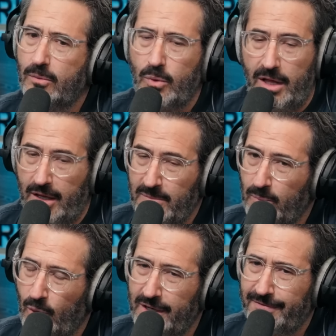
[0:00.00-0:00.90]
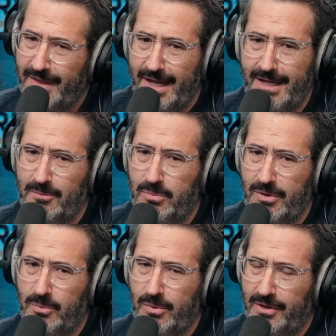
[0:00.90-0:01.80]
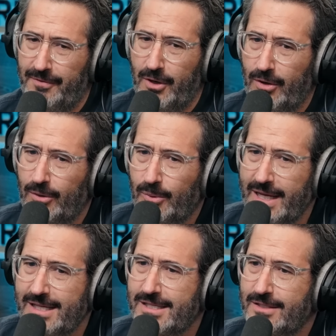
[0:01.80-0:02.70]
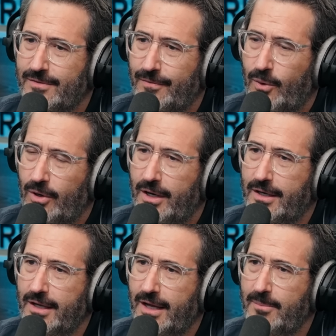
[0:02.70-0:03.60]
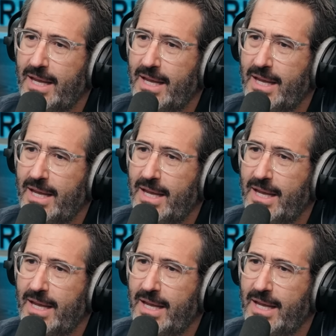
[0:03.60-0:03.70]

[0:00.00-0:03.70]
Well, I mean, what if they? What if there are reasons for it? I